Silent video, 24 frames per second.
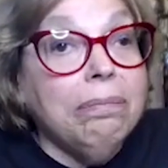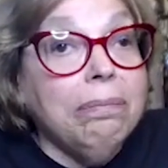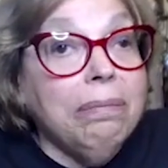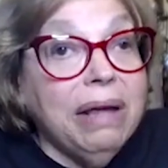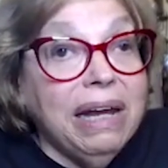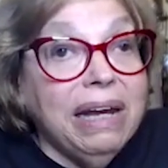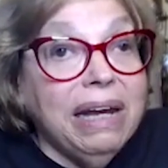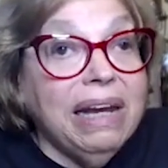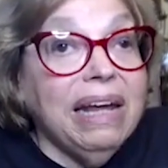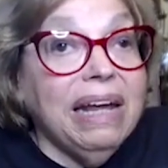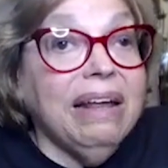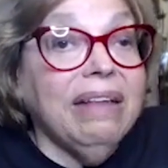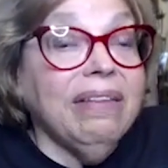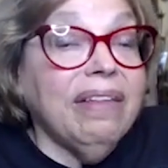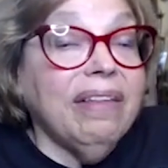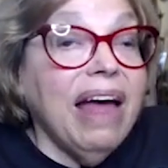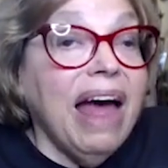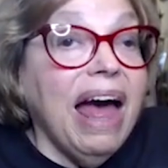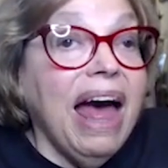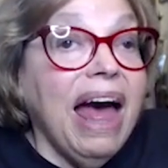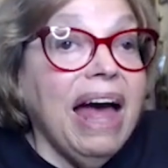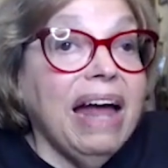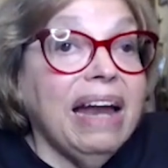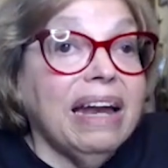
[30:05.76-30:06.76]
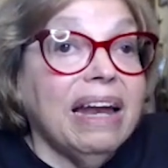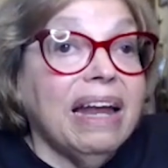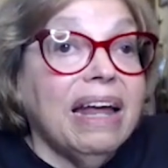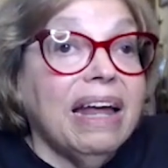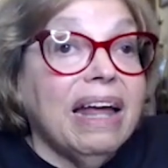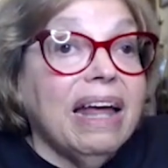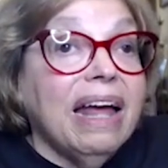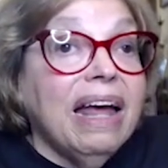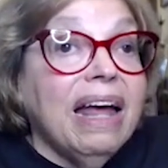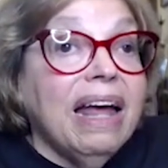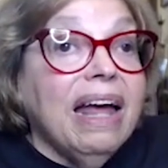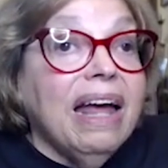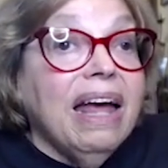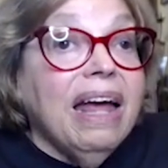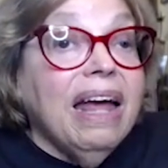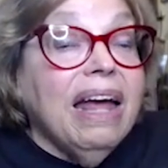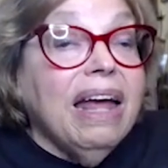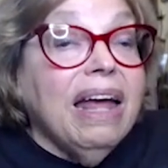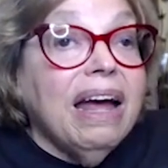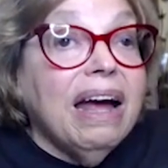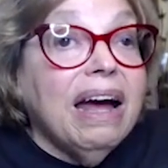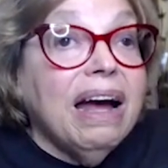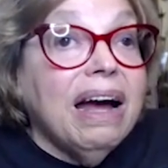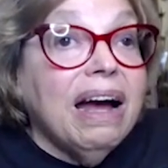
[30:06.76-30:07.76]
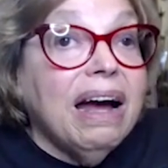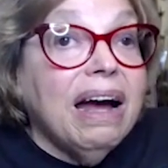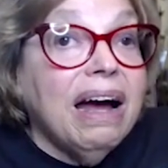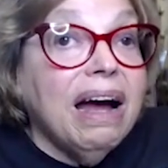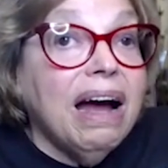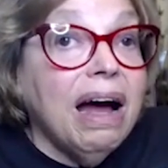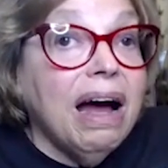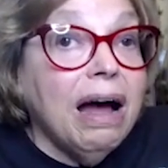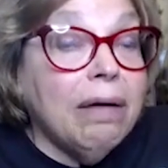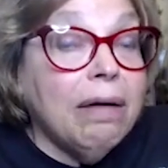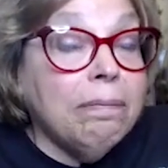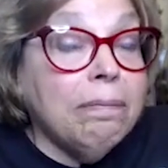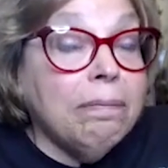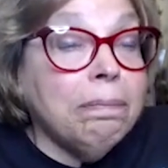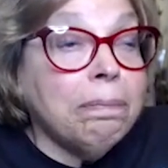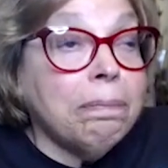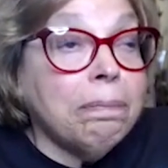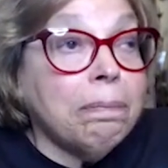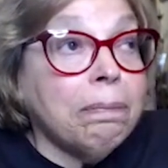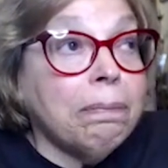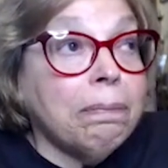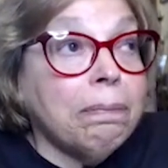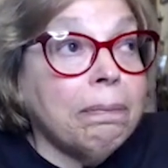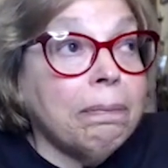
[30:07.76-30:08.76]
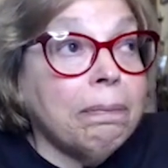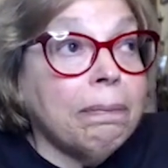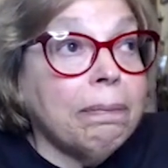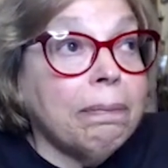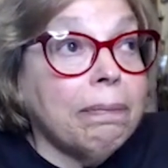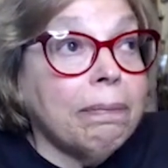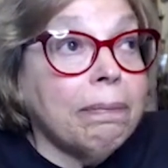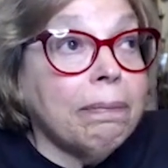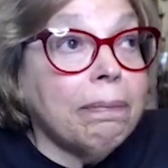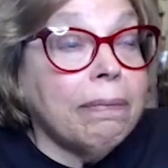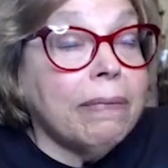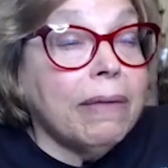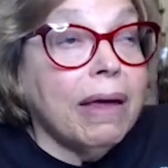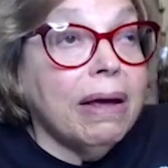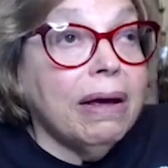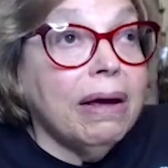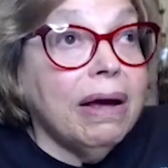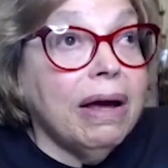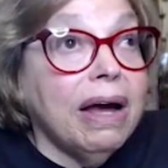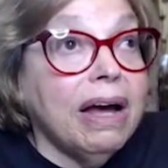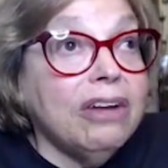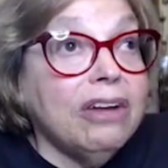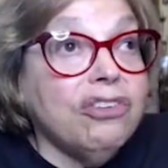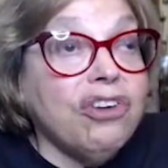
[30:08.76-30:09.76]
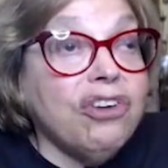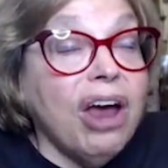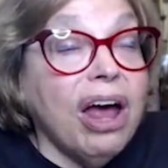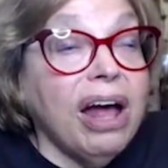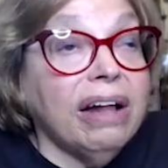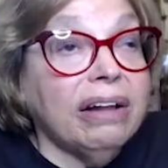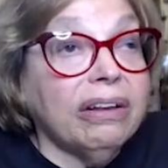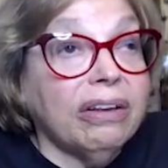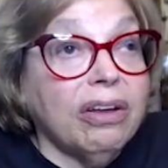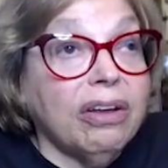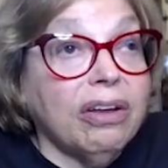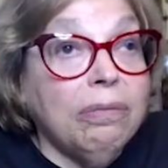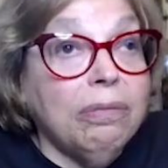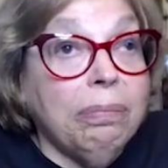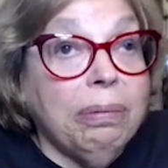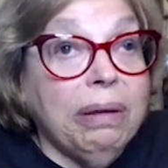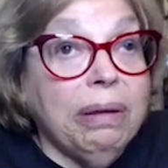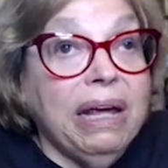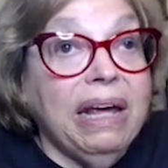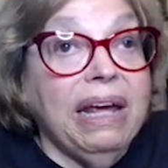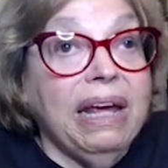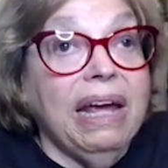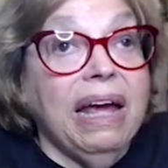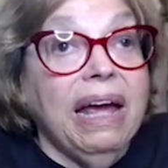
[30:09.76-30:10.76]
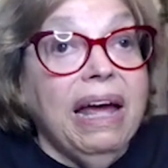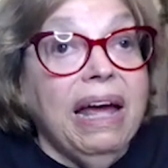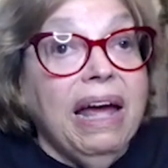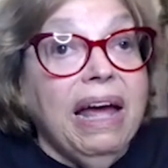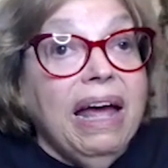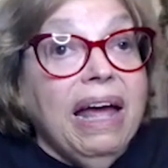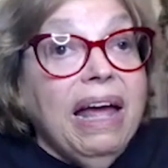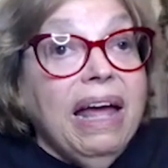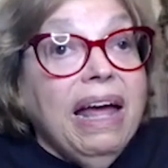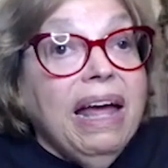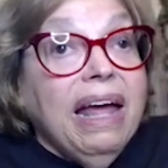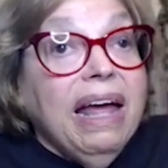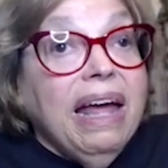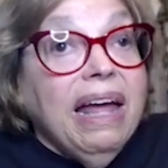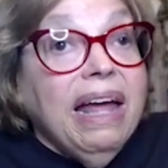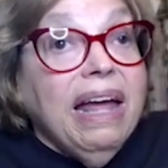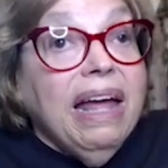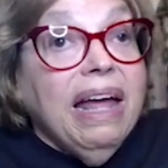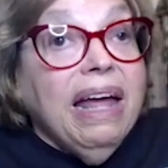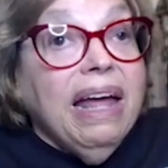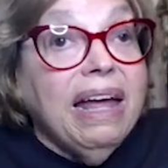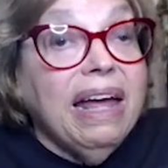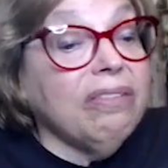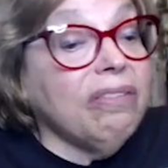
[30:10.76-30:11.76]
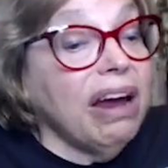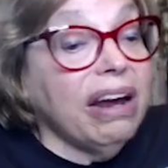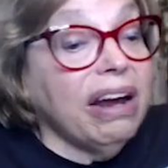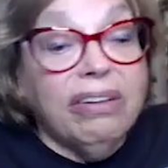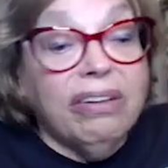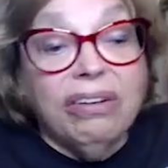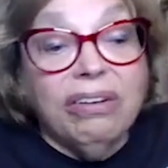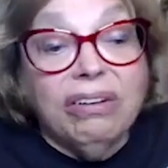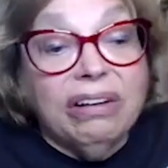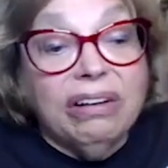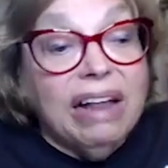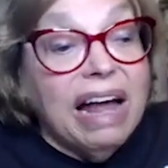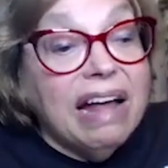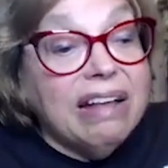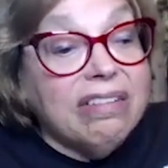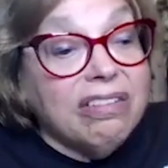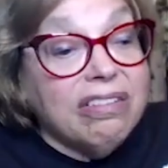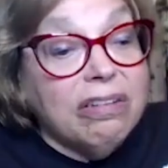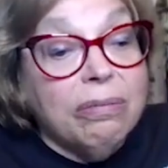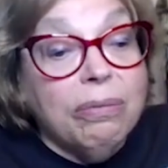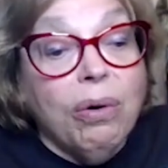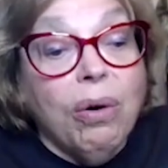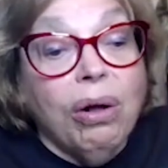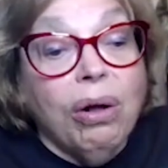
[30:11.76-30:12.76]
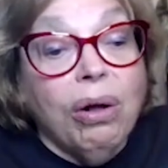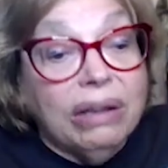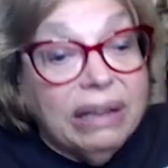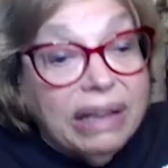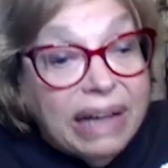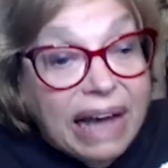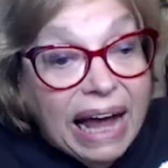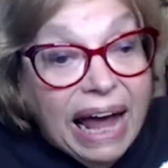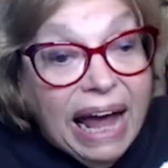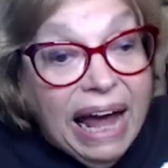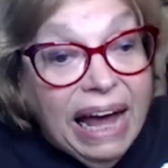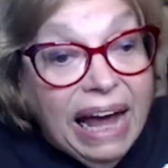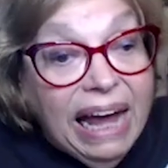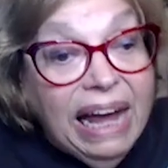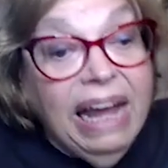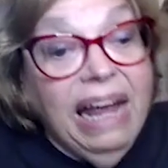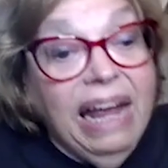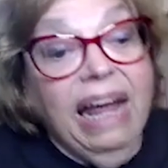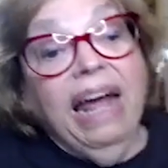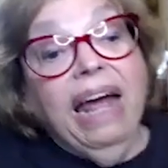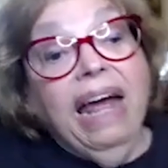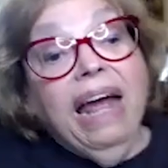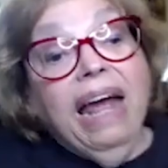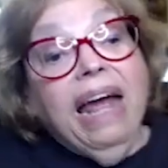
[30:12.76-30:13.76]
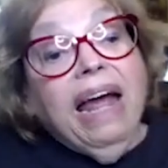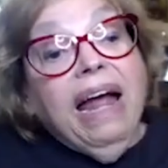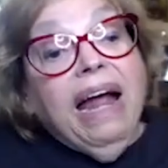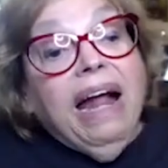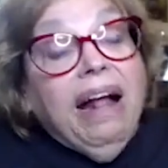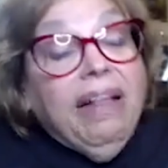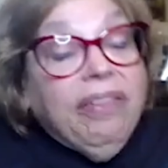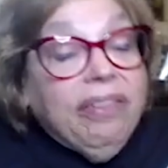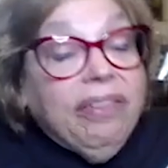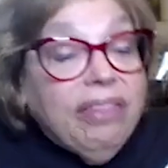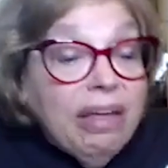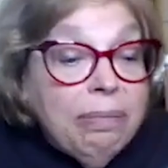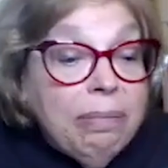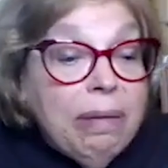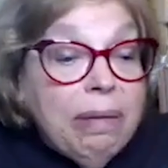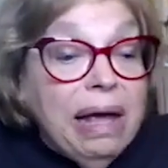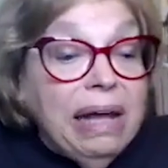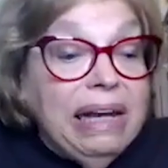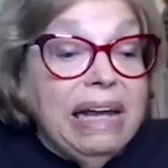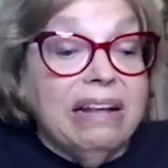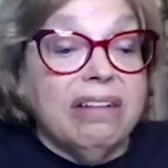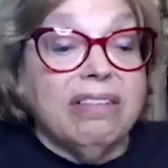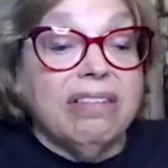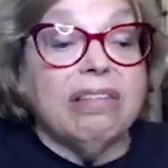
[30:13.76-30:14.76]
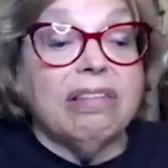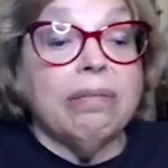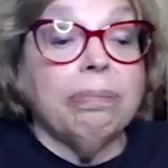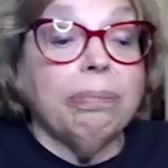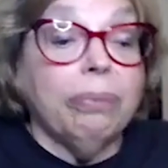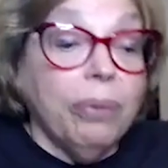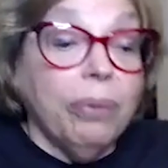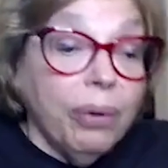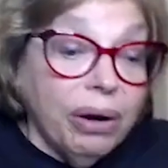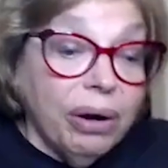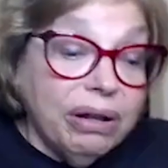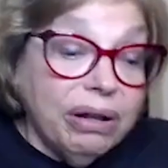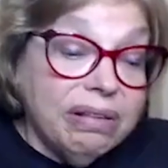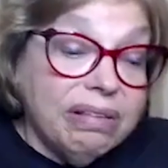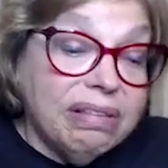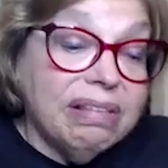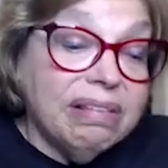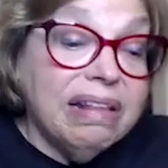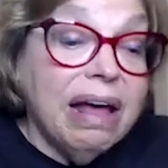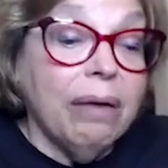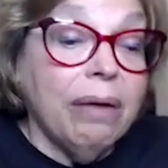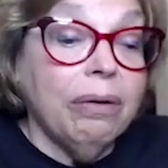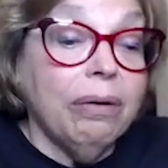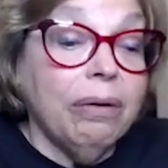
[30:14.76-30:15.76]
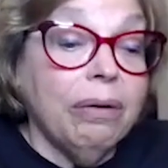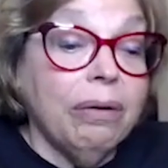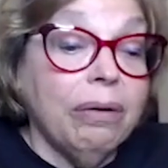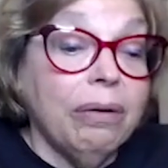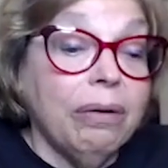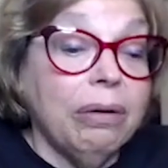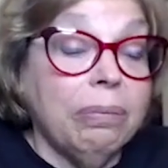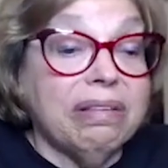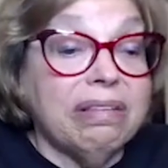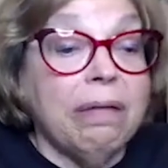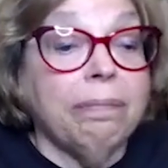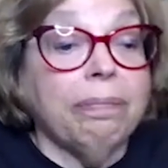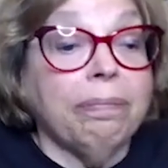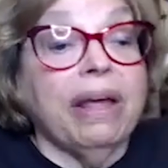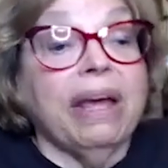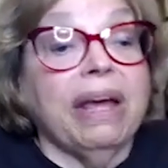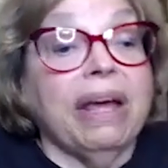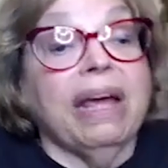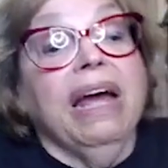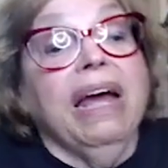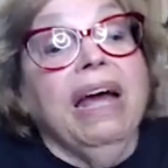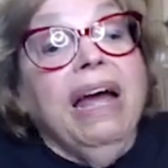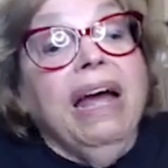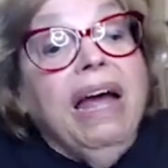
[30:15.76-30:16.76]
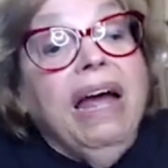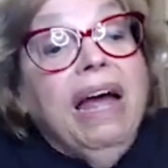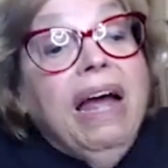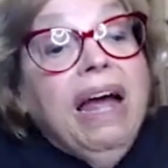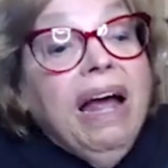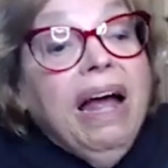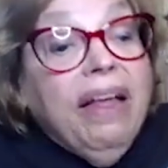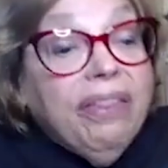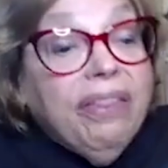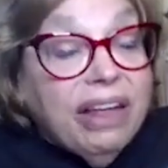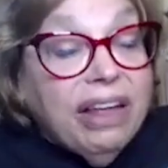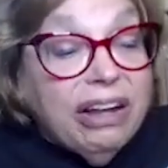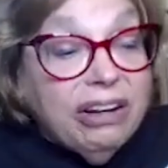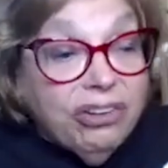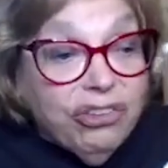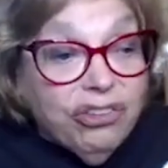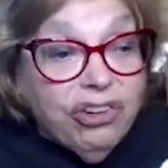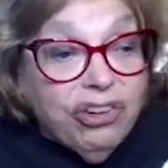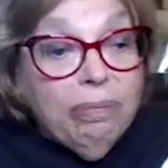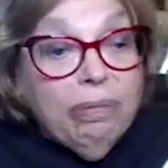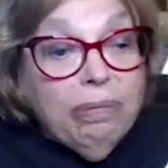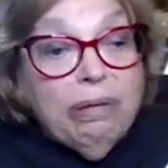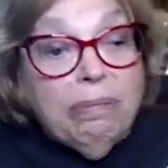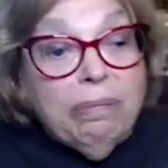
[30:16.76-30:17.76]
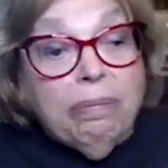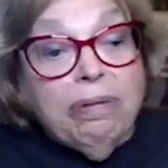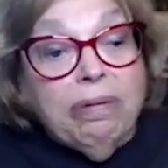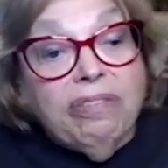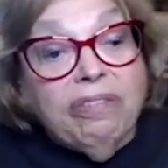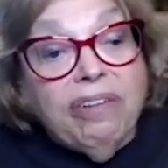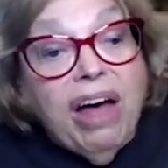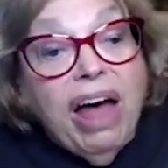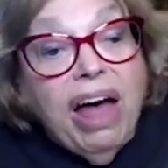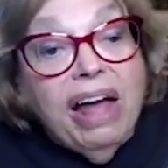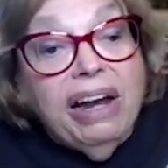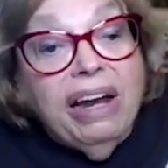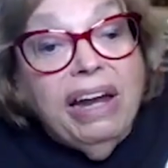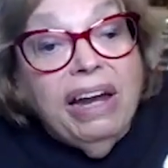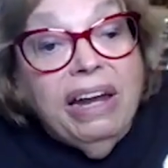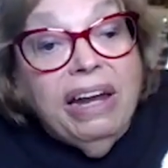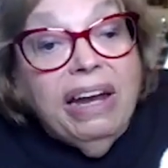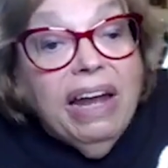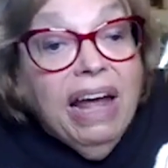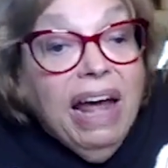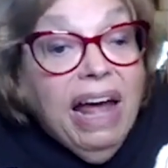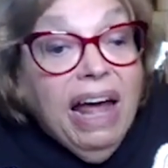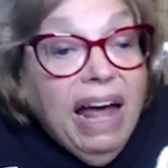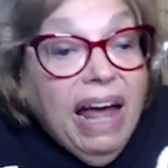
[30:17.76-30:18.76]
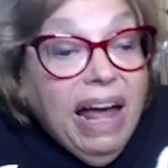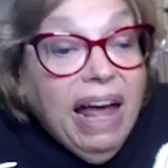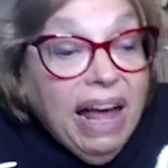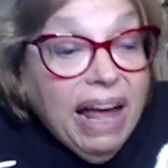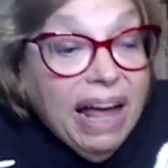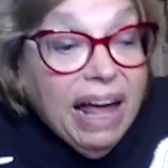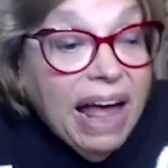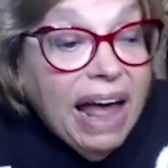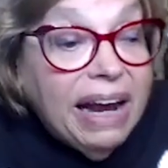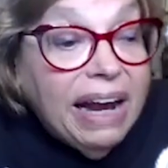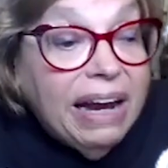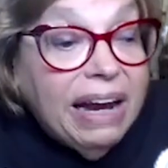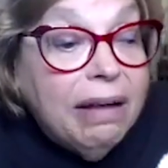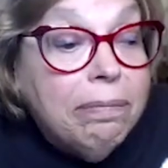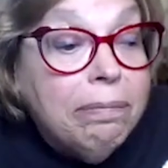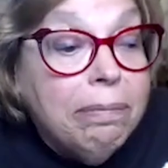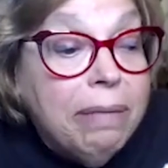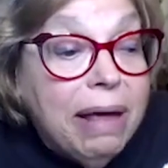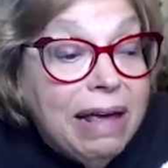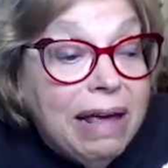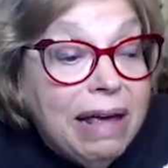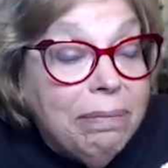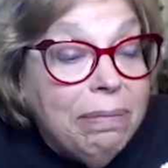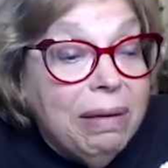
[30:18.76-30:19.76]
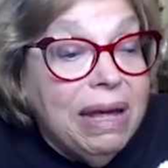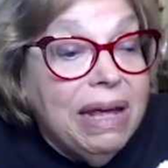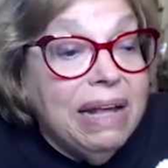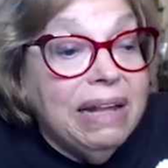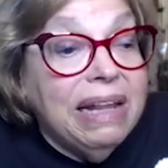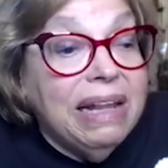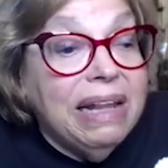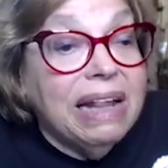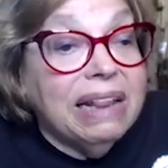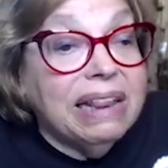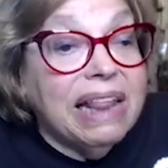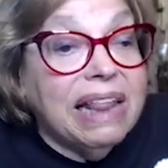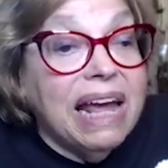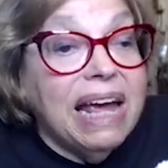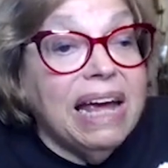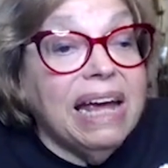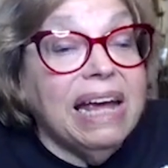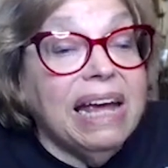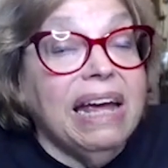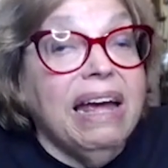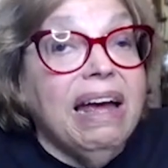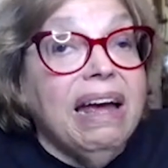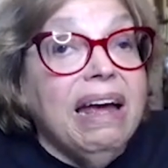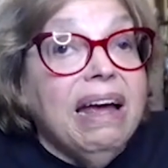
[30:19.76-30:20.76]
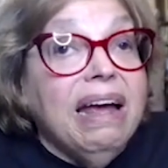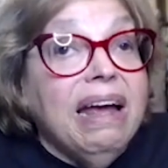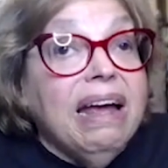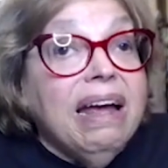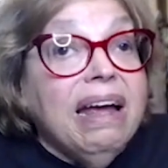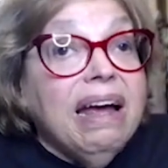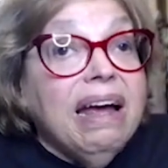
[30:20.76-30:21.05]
meaning that a child could be in a regular classroom all day. They may need supports, and that would be something that should be provided. And it may mean that they